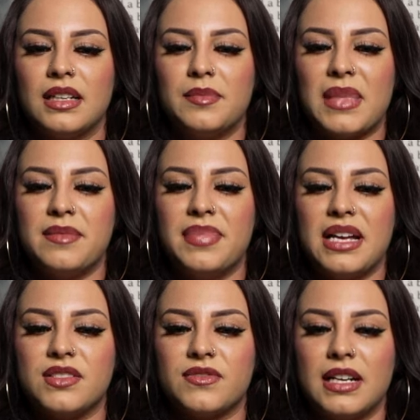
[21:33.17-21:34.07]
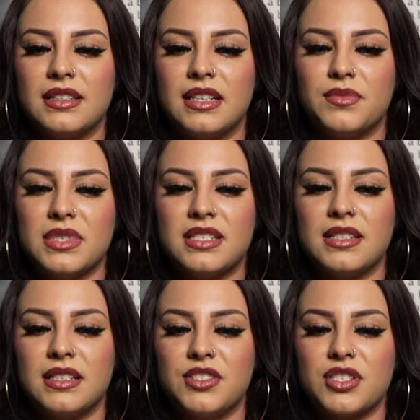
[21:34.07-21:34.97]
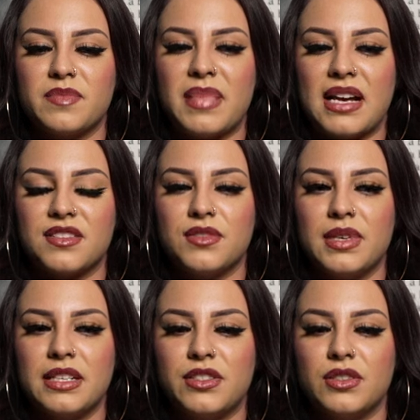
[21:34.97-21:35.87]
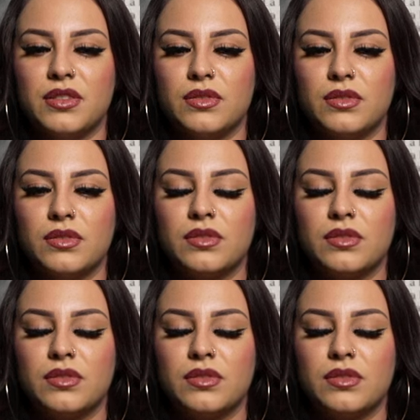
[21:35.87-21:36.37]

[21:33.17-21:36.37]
and my best friend that recently just passed away too.